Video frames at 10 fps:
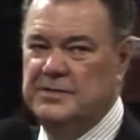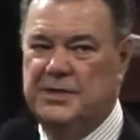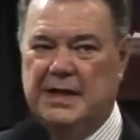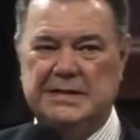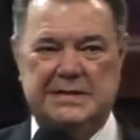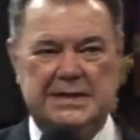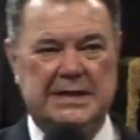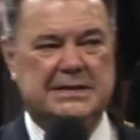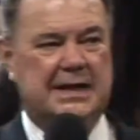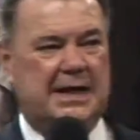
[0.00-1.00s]
John
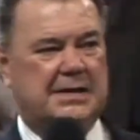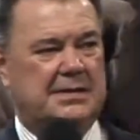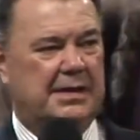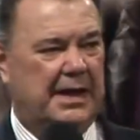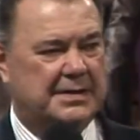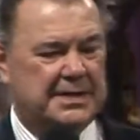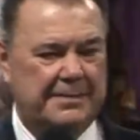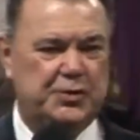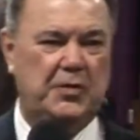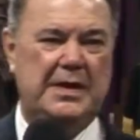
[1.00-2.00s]
6 said,
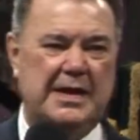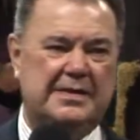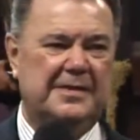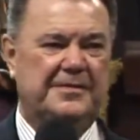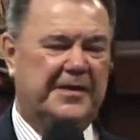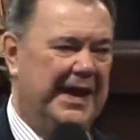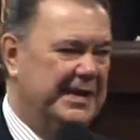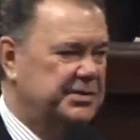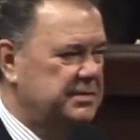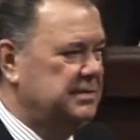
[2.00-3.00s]
Except you eat the
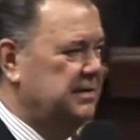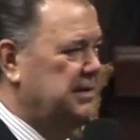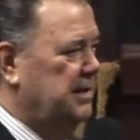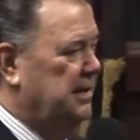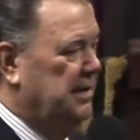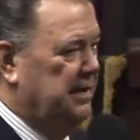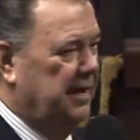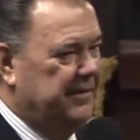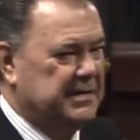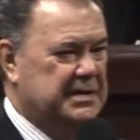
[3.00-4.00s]
flesh
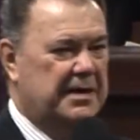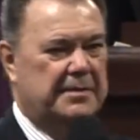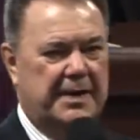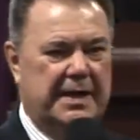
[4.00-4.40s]
of the Son of